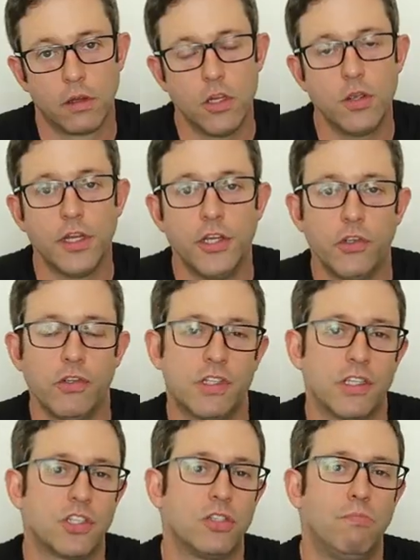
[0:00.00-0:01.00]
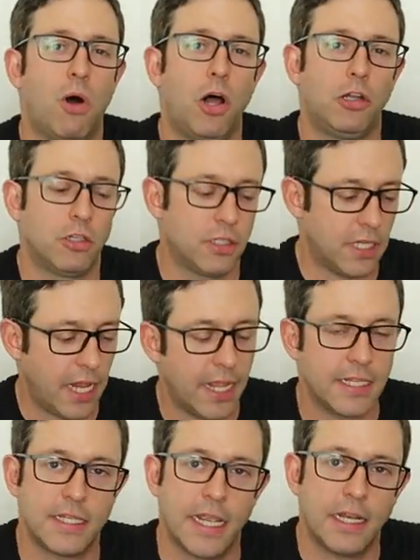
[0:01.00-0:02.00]
You can use the smaller
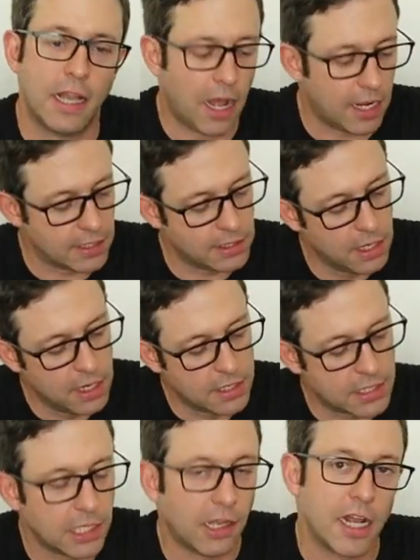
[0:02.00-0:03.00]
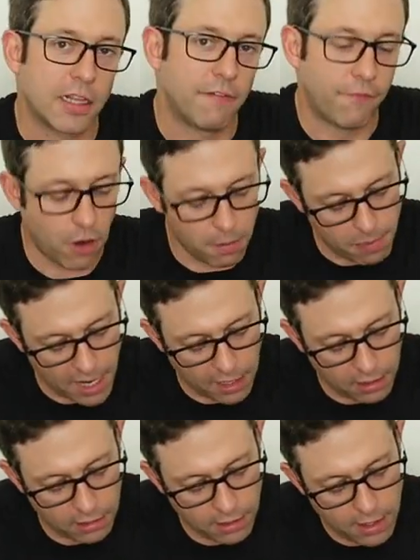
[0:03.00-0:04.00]
TSA locks to lock the front
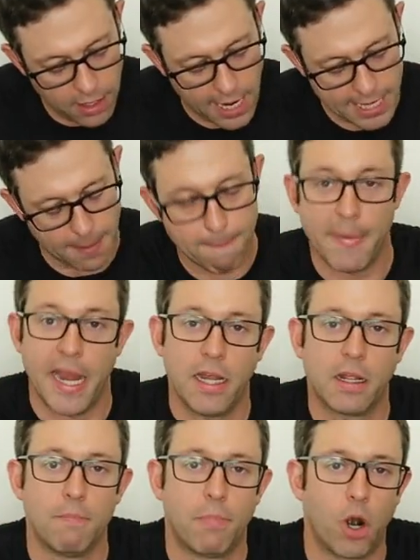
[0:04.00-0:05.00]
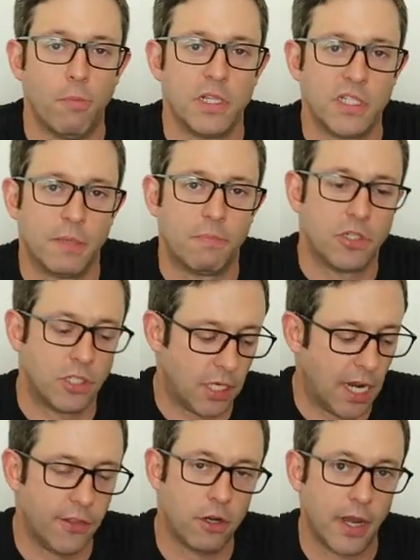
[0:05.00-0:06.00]
panel and the main compartment zippers
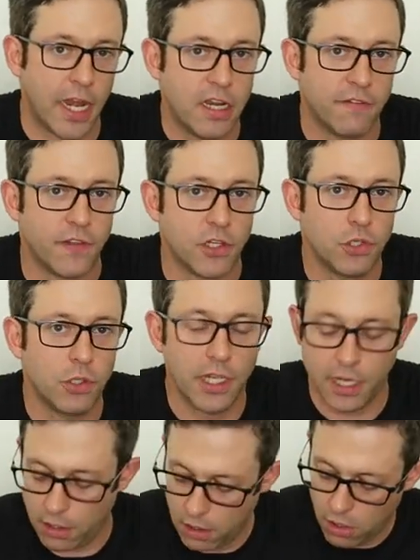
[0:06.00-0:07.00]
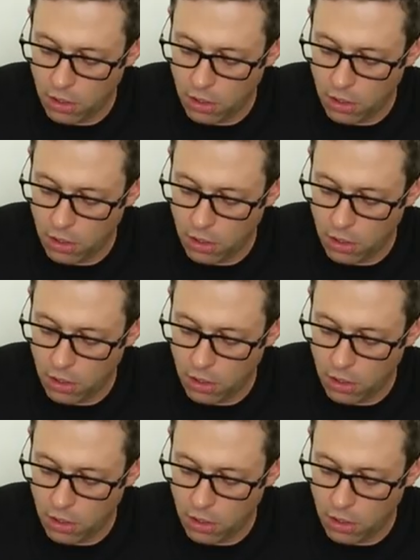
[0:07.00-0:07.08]
together individually,